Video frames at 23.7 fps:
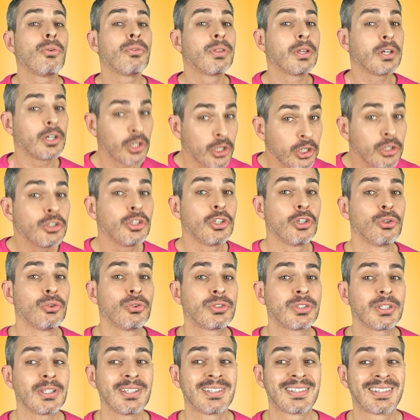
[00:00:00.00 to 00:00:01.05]
the good news
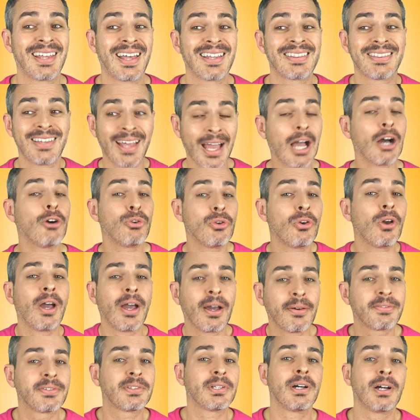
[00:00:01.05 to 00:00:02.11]
is that now you
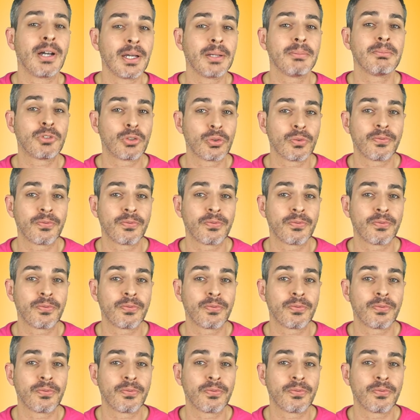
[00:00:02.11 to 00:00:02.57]
have time to